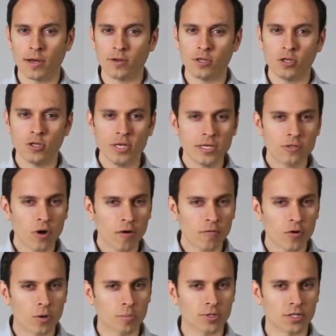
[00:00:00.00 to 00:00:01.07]
Now the unique
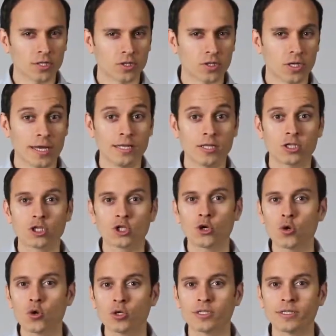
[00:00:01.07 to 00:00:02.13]
driver composition
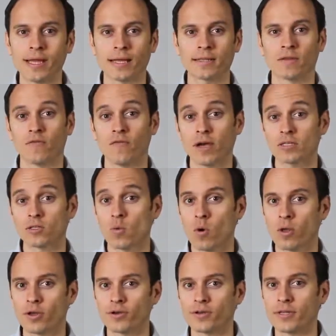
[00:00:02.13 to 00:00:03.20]
ensures that the VEXO
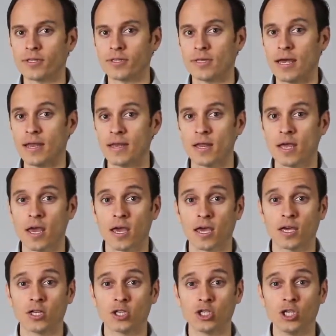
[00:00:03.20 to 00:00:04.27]
110
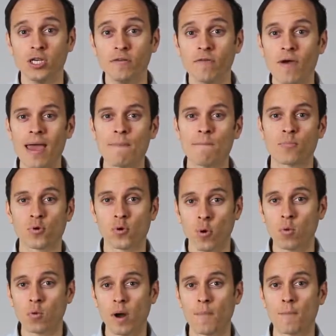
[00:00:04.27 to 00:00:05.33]
can achieve a
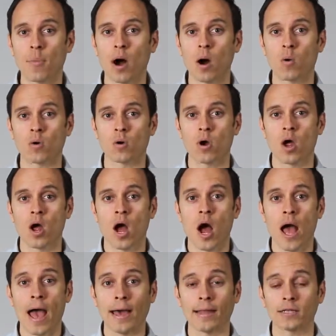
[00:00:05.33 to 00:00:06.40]
program power
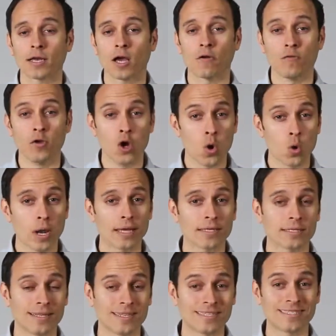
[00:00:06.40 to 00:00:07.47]
handling of no
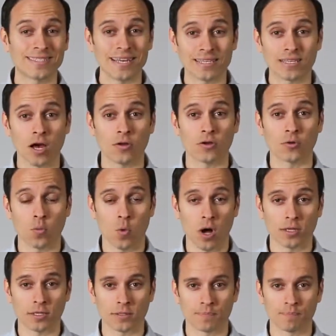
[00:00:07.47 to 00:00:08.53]
less than 600
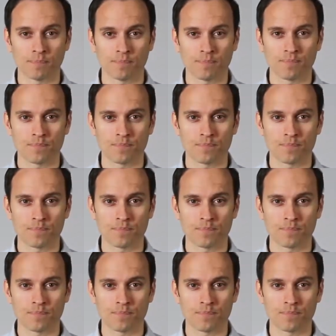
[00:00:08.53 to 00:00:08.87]
watts.